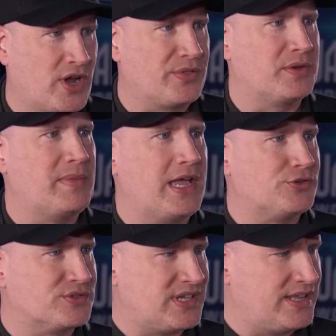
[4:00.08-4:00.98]
on his
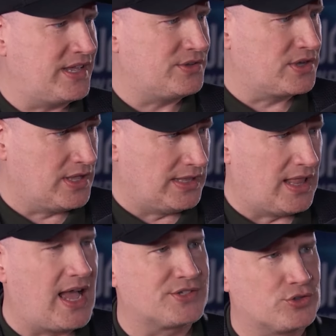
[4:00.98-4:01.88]
end,
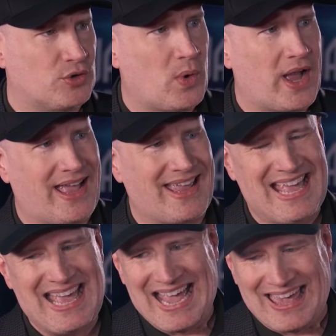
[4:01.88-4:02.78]
and that
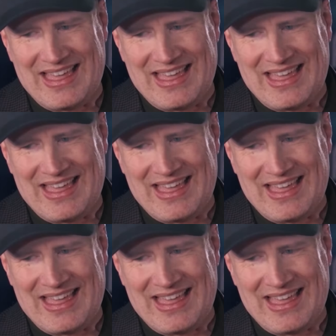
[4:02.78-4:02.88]
apparently,